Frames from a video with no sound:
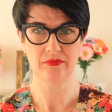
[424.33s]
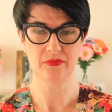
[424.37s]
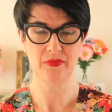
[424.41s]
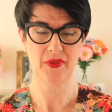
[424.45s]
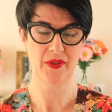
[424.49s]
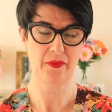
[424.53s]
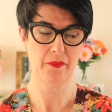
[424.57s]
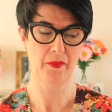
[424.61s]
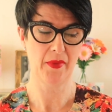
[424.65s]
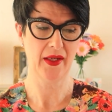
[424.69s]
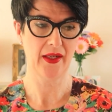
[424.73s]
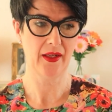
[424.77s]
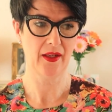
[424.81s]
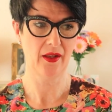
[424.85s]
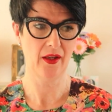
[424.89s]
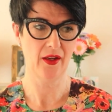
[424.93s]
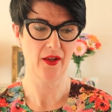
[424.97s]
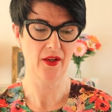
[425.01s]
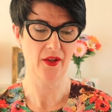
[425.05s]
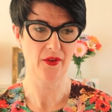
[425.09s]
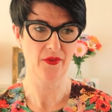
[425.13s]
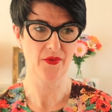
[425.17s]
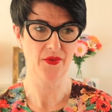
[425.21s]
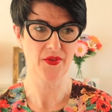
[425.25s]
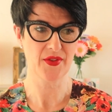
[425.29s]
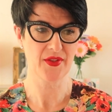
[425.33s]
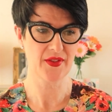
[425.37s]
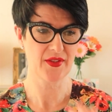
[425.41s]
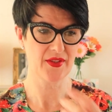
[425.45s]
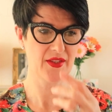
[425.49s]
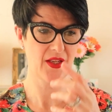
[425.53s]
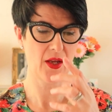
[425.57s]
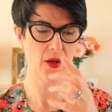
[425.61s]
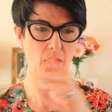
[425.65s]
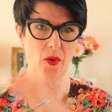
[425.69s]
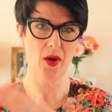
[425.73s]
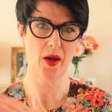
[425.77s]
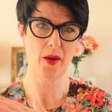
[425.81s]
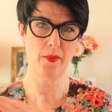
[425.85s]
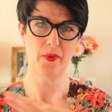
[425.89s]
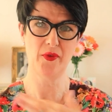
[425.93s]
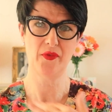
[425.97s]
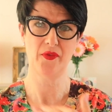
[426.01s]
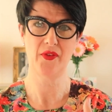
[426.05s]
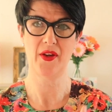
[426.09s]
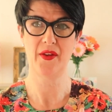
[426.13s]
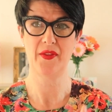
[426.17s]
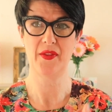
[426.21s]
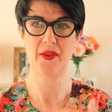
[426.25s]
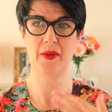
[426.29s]
with my clothes, so I
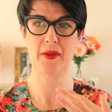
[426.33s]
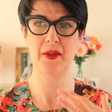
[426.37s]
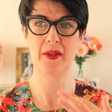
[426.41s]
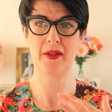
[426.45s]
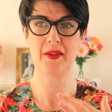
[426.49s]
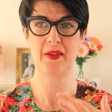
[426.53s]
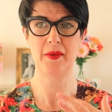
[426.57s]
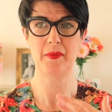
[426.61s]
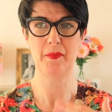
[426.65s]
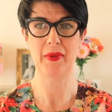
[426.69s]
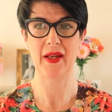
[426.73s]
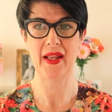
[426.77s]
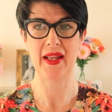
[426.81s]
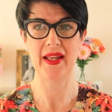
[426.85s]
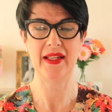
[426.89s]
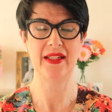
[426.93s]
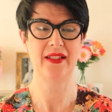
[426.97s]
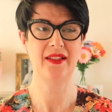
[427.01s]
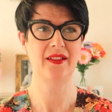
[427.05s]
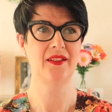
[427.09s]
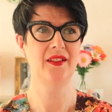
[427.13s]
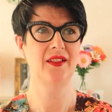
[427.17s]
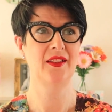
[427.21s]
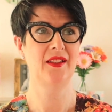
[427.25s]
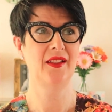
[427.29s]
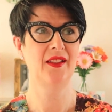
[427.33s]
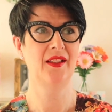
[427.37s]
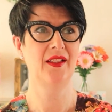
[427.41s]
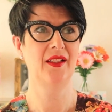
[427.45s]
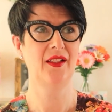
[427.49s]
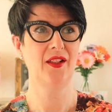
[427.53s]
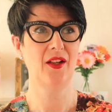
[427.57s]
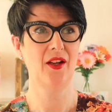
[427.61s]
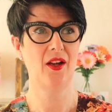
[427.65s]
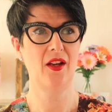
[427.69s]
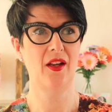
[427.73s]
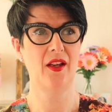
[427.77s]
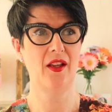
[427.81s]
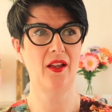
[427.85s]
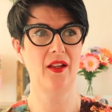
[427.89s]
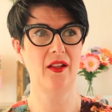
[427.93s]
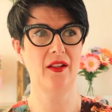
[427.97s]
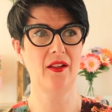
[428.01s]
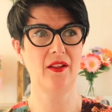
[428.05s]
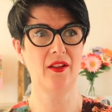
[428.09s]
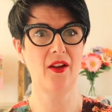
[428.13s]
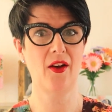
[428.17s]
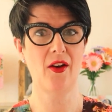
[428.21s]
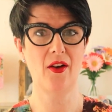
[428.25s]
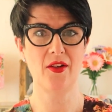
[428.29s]
prefer the plain colour
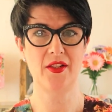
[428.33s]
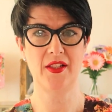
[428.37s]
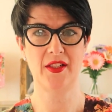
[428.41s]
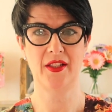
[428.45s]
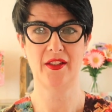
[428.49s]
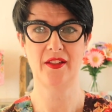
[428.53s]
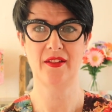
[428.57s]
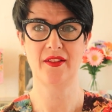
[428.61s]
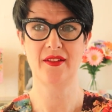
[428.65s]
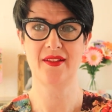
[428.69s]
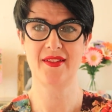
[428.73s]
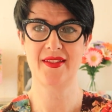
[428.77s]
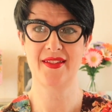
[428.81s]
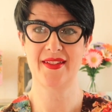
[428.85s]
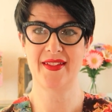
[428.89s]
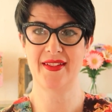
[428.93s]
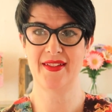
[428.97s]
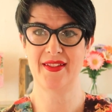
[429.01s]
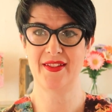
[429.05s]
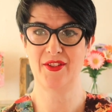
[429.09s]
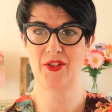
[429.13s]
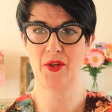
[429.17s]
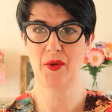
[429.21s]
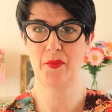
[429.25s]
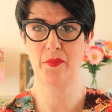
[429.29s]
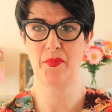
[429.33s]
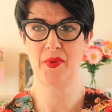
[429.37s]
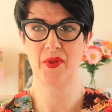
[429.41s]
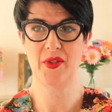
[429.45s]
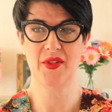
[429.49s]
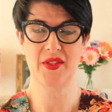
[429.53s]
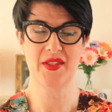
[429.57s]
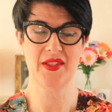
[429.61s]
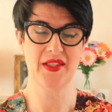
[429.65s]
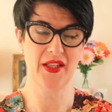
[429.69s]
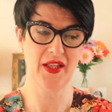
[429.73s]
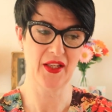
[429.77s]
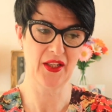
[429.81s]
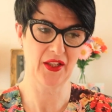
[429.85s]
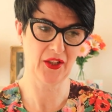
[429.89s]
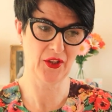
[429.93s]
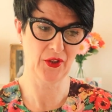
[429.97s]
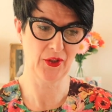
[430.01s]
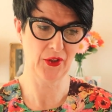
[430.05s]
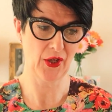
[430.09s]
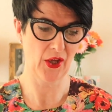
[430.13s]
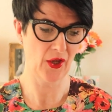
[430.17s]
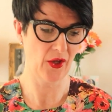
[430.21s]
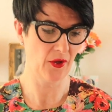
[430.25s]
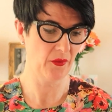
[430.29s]
cardigans and jumpers that
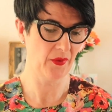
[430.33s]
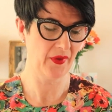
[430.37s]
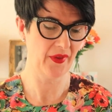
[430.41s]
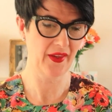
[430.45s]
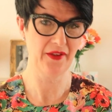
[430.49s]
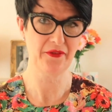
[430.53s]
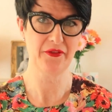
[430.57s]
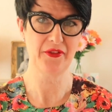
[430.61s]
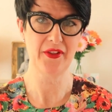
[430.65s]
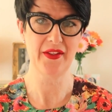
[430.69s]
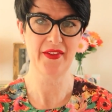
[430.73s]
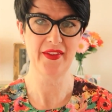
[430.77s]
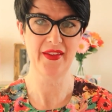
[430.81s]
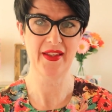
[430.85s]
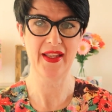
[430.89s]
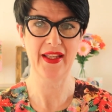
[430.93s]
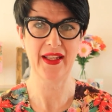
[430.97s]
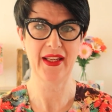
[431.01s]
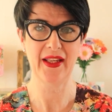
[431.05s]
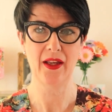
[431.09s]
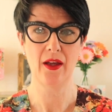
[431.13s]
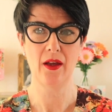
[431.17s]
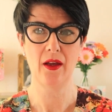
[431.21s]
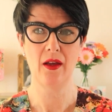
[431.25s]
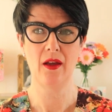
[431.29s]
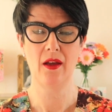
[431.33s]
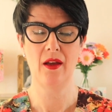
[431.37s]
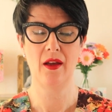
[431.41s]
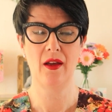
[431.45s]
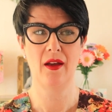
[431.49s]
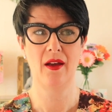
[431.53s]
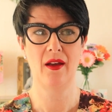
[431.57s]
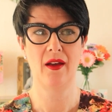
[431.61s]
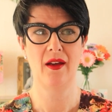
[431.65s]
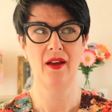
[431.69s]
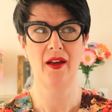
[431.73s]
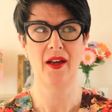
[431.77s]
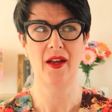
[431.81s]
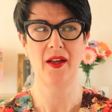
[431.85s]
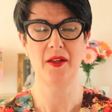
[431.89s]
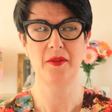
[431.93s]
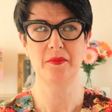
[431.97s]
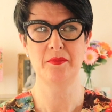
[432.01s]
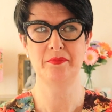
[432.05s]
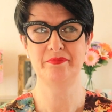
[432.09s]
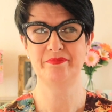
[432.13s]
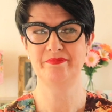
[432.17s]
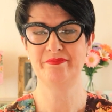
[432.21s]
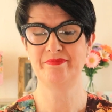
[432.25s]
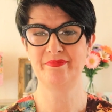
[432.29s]
go with everything.
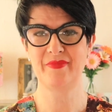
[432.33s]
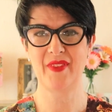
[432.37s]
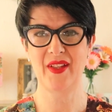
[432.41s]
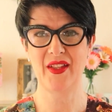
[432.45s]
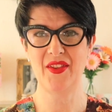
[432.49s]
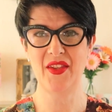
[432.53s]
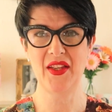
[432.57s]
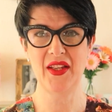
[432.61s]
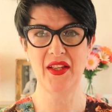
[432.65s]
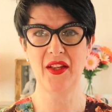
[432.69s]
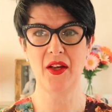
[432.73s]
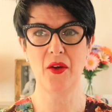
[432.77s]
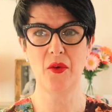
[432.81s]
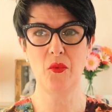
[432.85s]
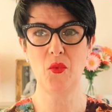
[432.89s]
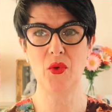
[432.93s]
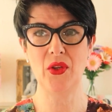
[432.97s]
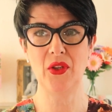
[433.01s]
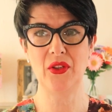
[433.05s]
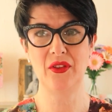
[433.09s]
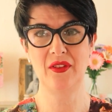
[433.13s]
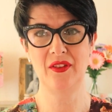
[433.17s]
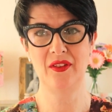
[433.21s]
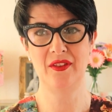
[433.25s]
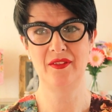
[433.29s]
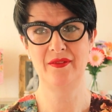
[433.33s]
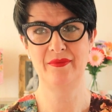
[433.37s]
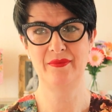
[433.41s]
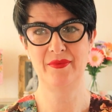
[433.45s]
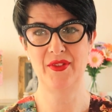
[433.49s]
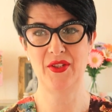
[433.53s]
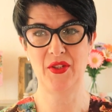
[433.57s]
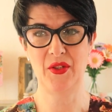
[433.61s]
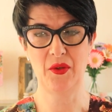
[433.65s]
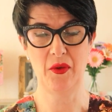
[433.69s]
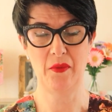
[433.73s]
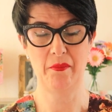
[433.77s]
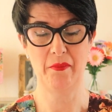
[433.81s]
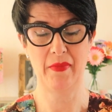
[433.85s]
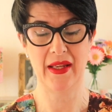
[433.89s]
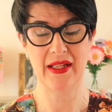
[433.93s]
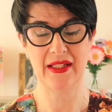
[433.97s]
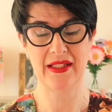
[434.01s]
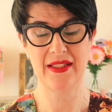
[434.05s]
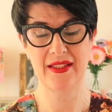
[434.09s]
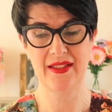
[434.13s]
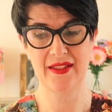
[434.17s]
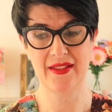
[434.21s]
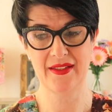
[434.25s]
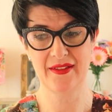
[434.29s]
I think I will do a
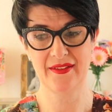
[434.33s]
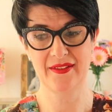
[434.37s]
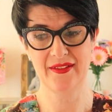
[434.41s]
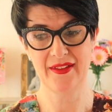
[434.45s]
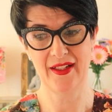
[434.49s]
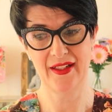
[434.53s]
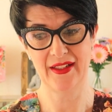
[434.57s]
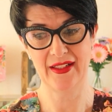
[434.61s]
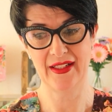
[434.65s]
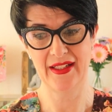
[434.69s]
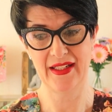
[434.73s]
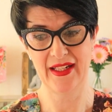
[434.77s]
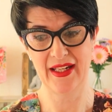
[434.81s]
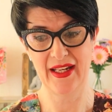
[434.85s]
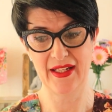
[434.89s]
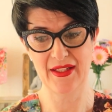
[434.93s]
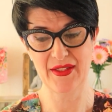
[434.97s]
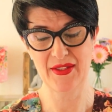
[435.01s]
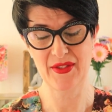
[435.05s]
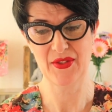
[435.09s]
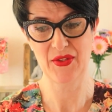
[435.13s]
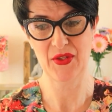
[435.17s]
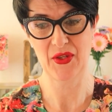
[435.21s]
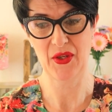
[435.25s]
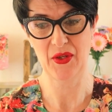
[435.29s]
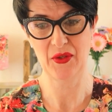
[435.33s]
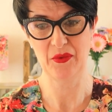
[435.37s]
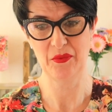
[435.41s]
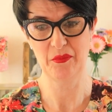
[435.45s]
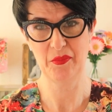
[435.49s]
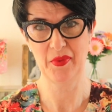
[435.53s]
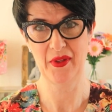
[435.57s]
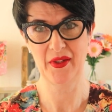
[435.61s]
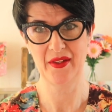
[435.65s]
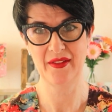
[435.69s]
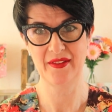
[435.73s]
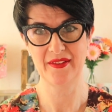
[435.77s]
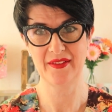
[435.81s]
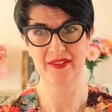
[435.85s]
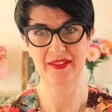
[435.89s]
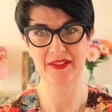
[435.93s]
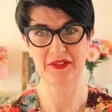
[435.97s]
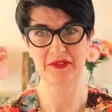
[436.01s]
mixed colour knit soon, but